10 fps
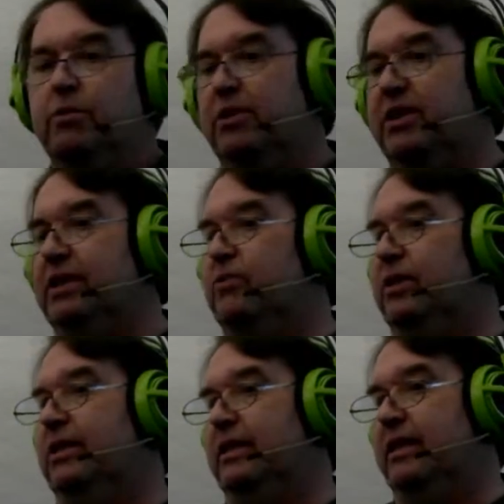it was
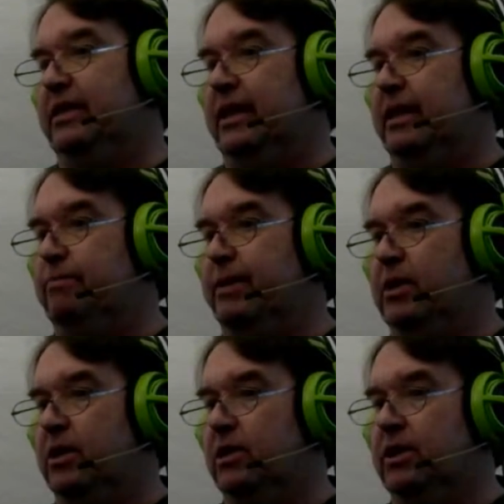interesting, they said,
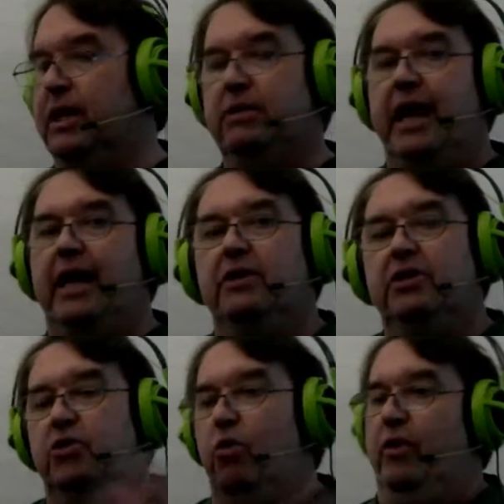because he tells
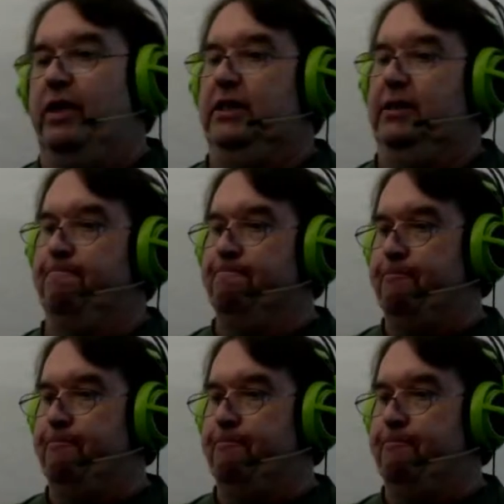stories.